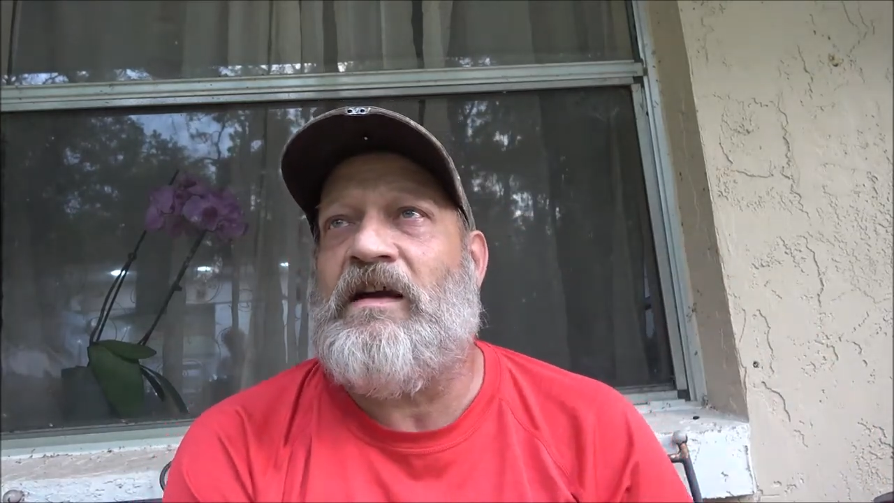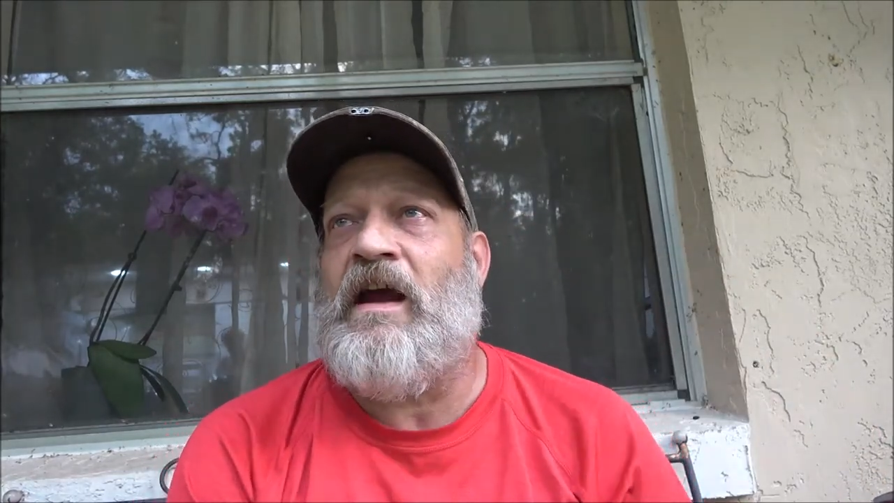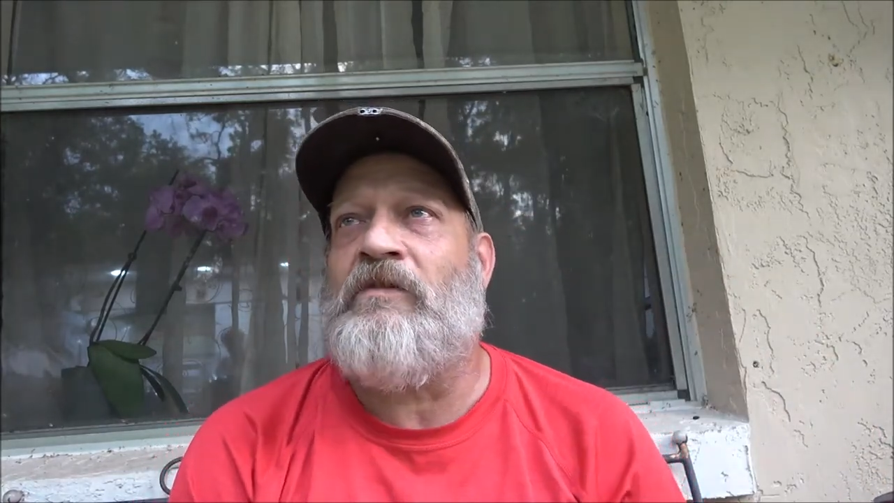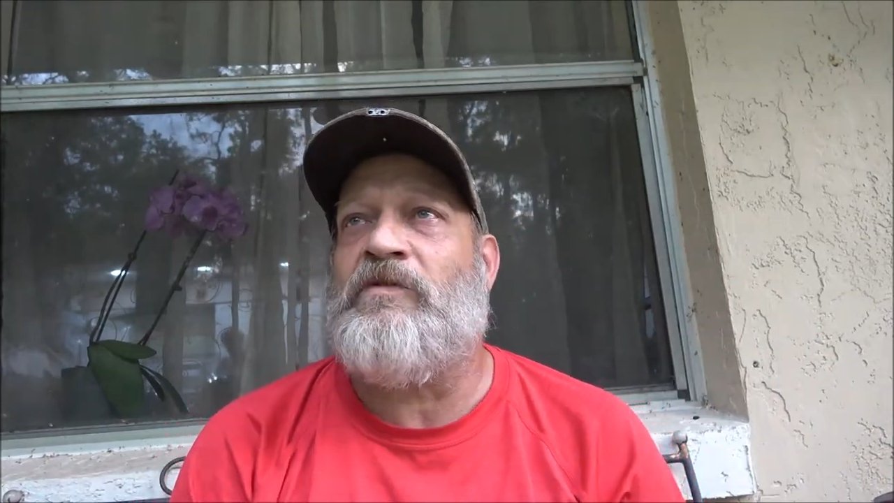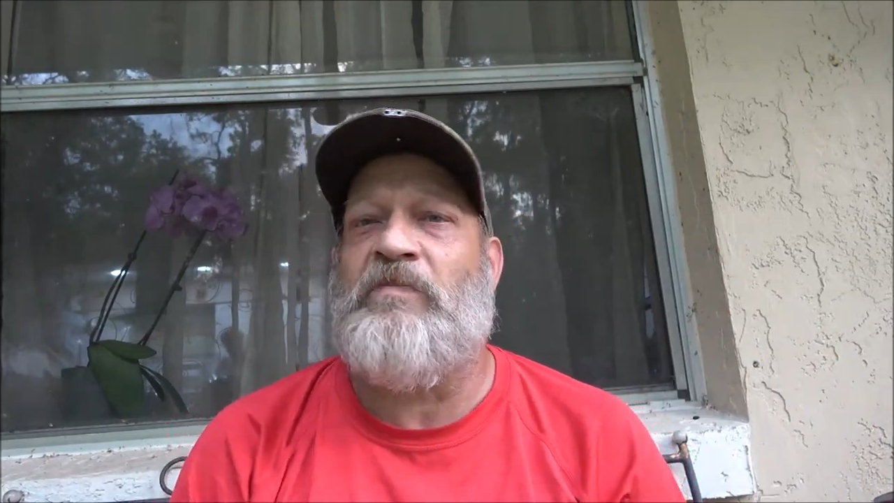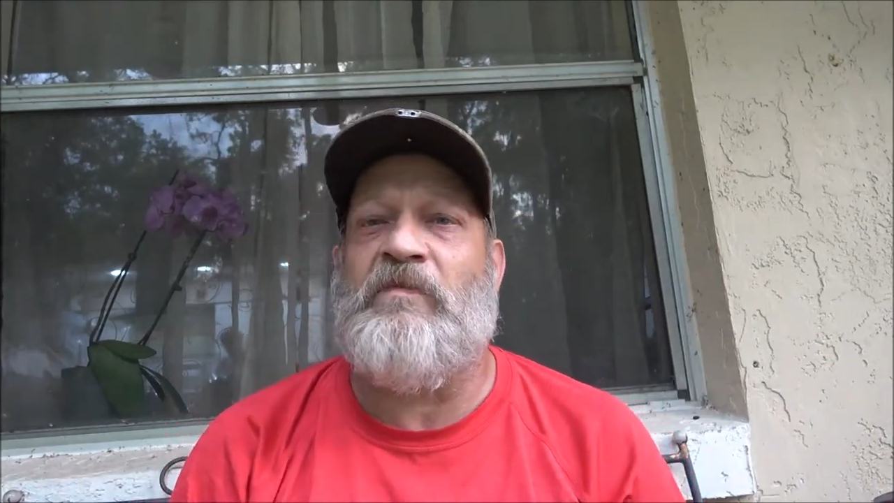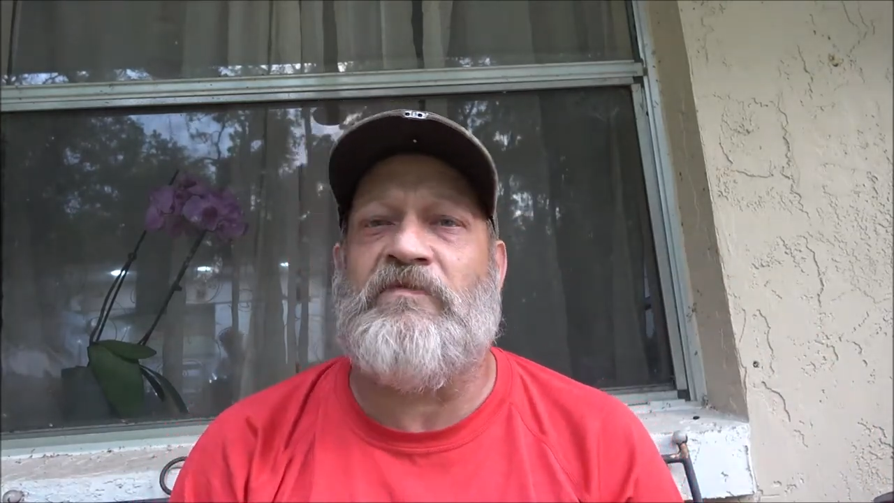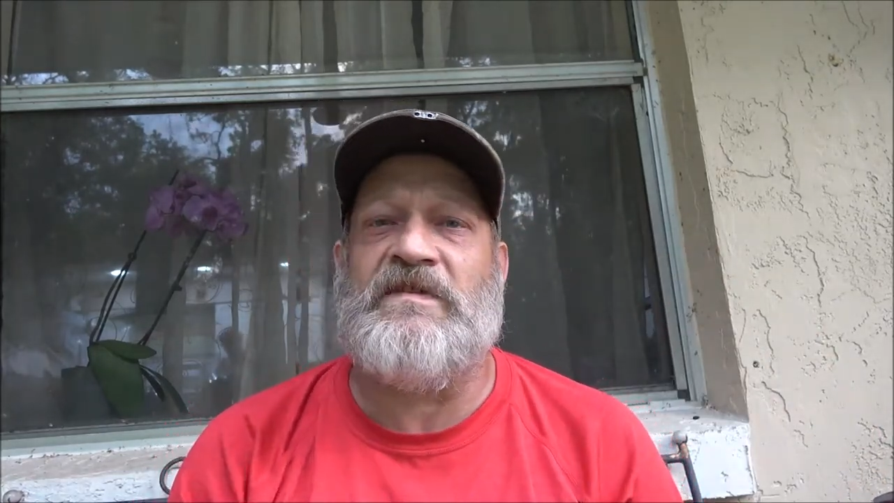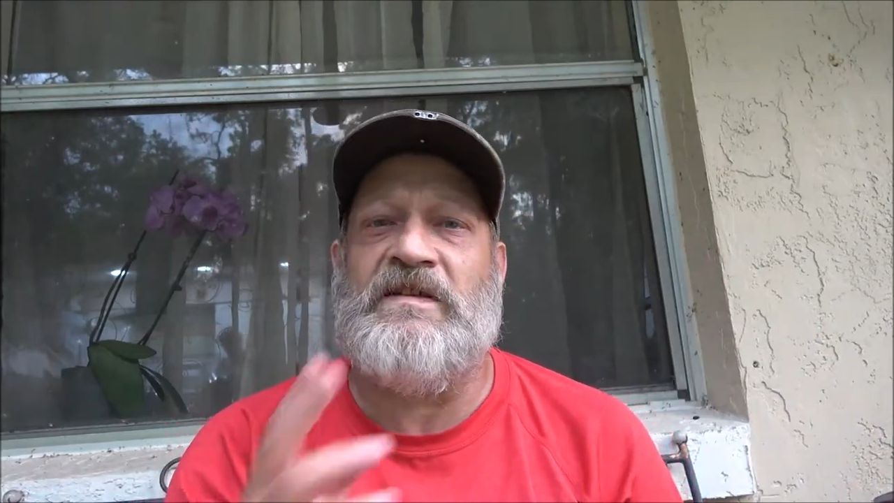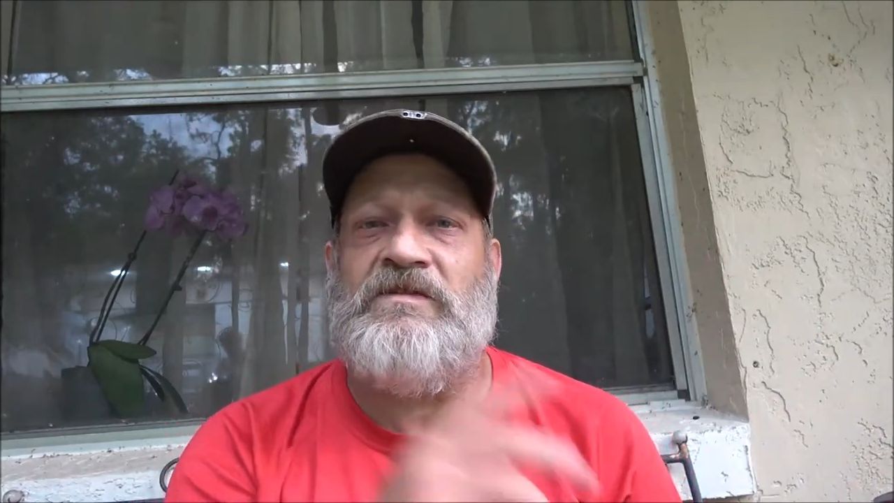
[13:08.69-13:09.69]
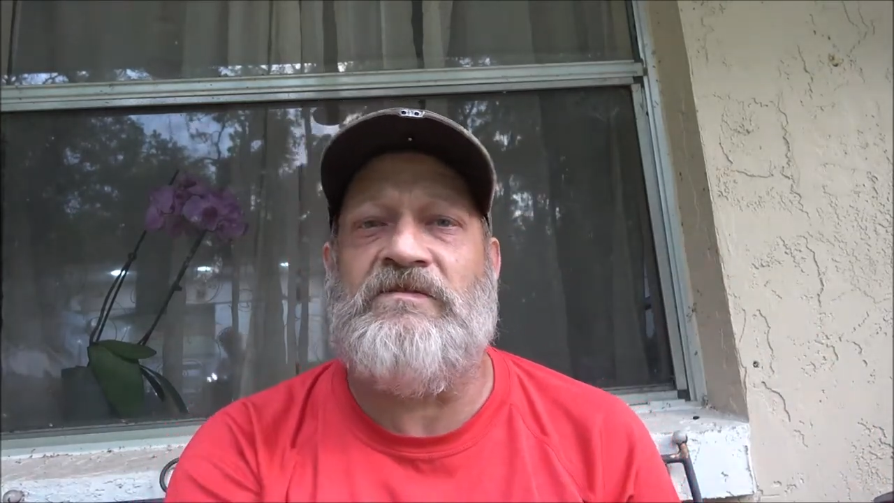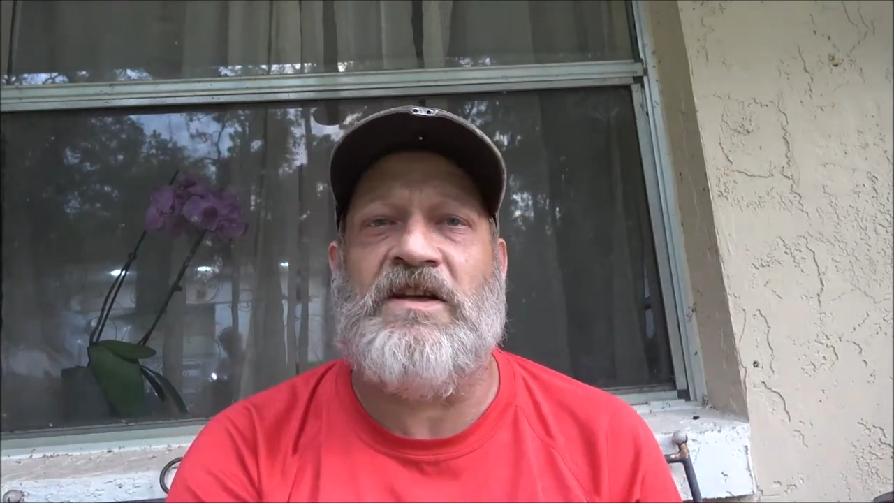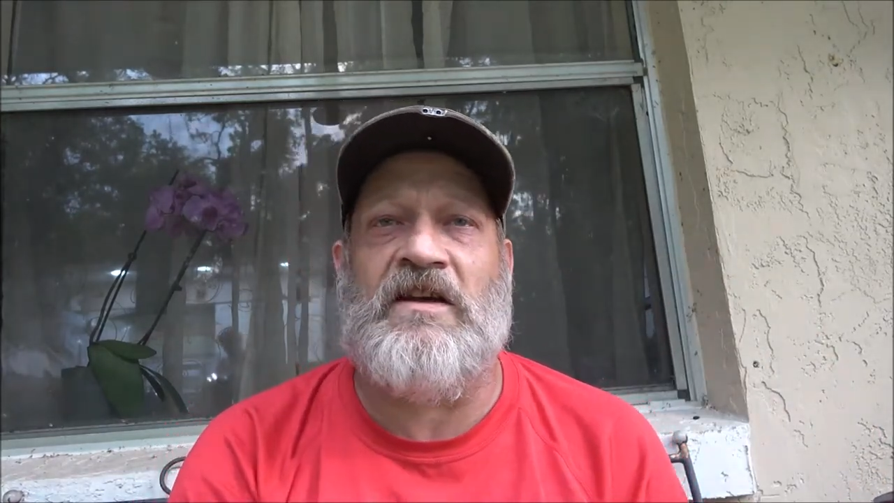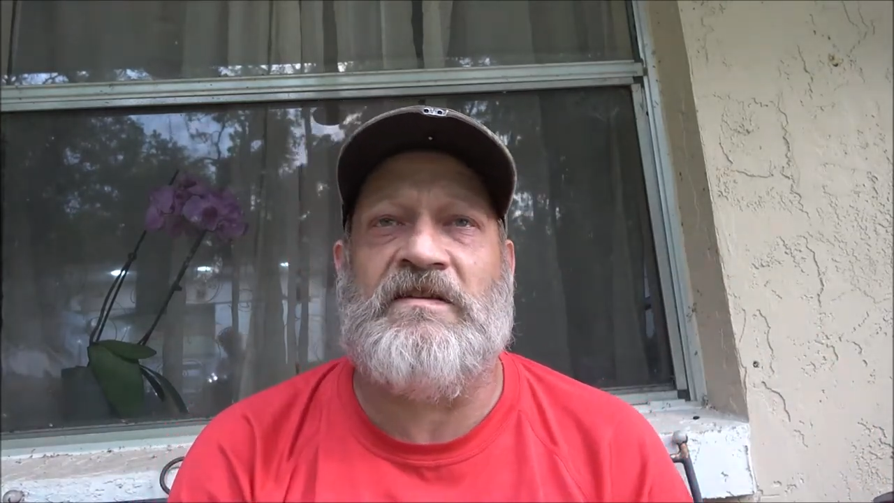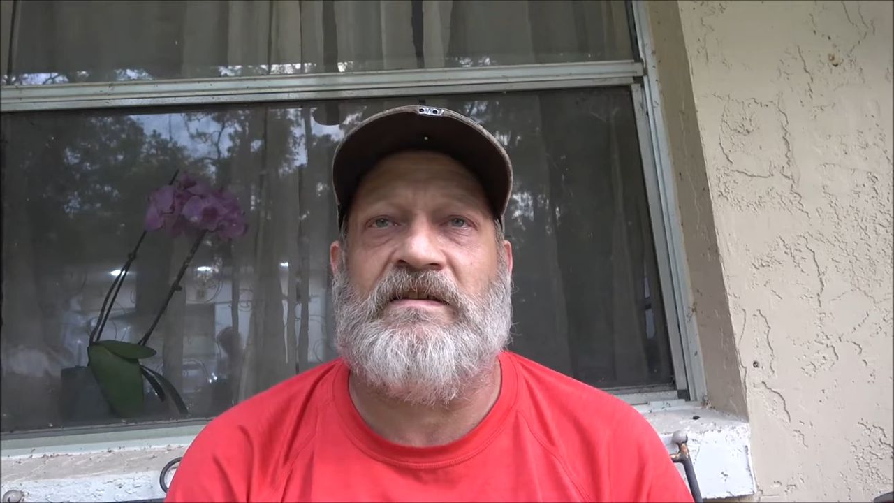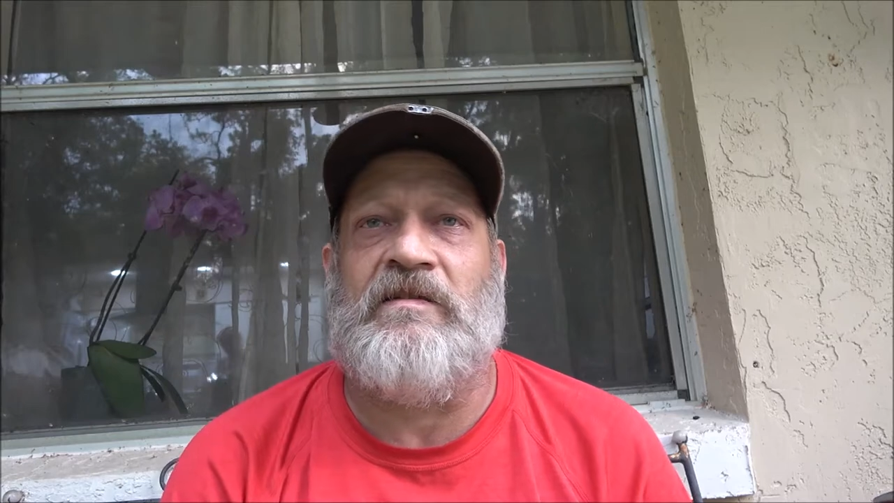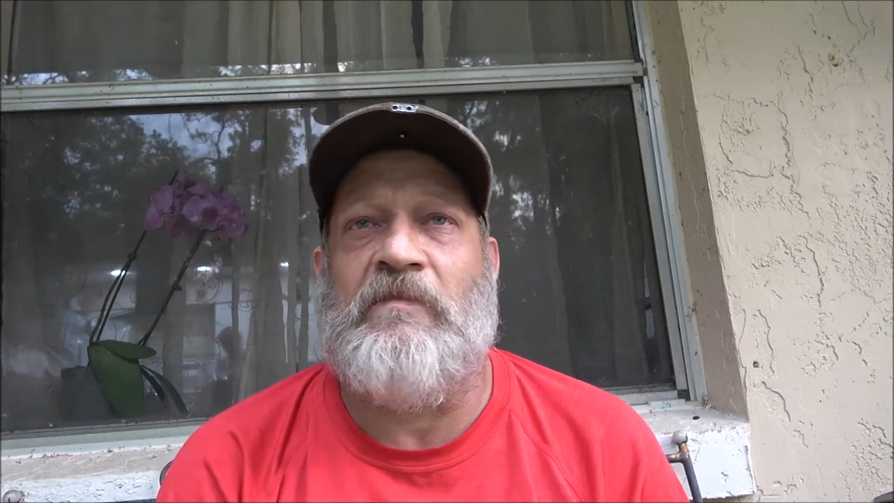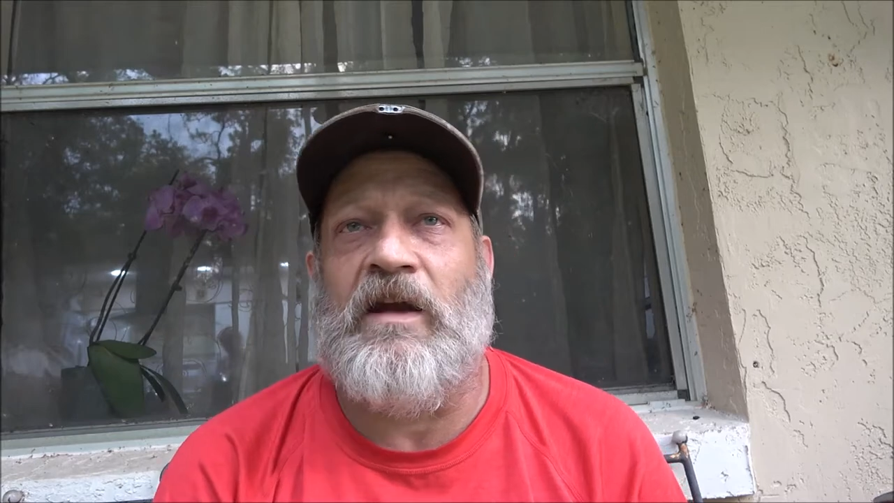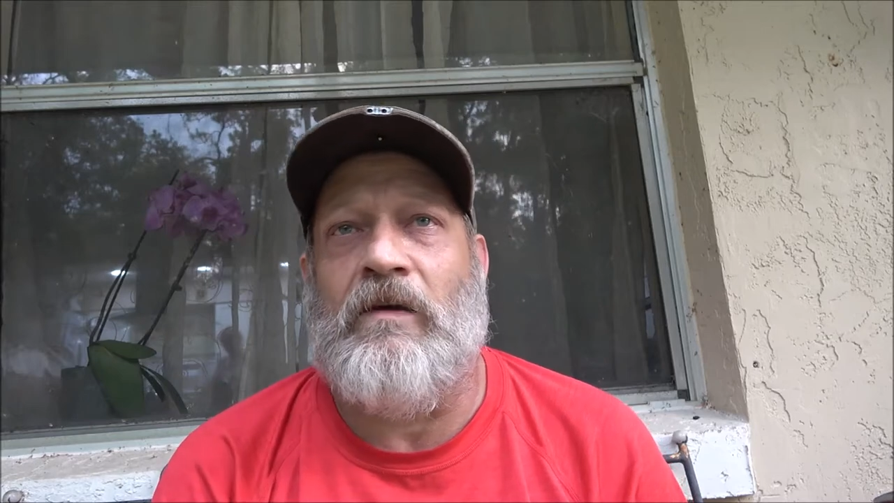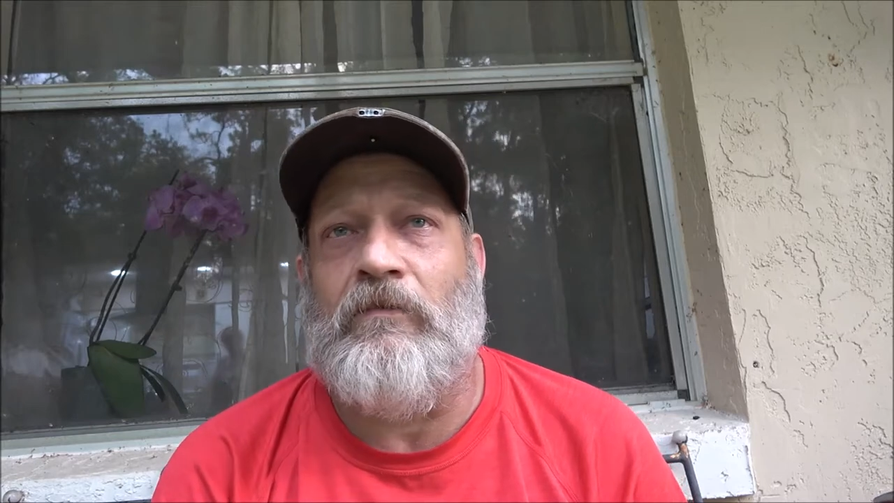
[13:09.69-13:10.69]
how do people send you checks in the
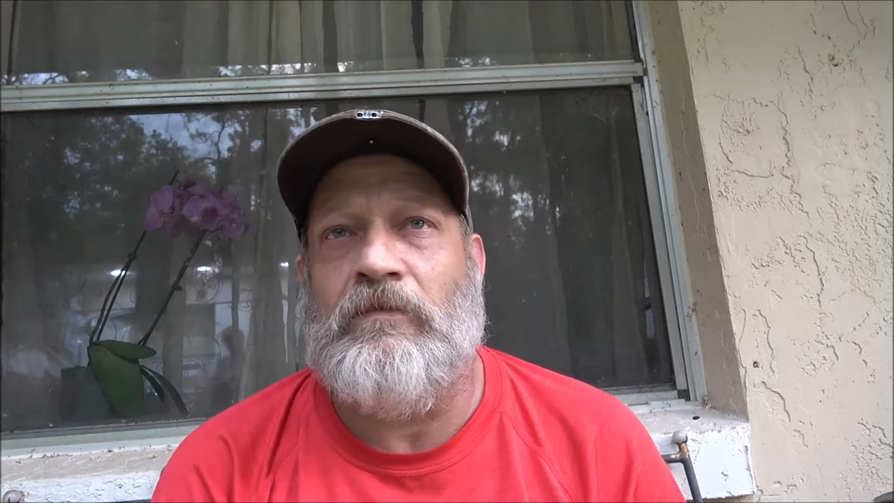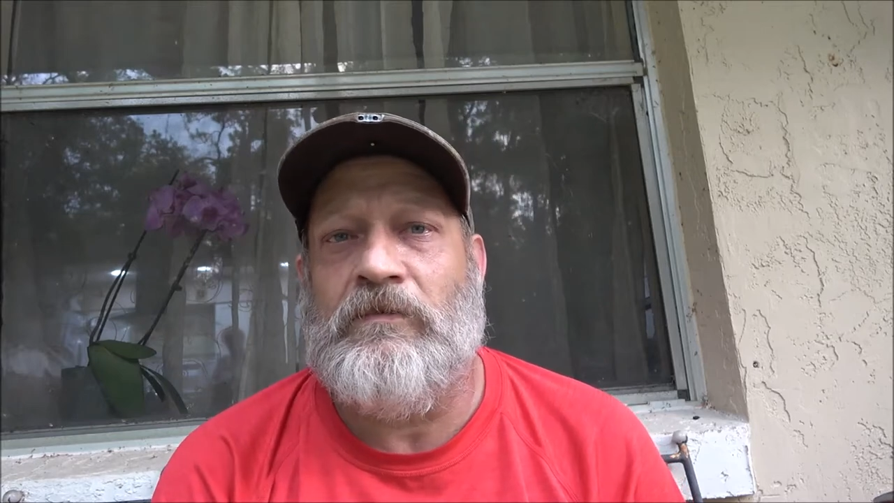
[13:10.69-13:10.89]
mail?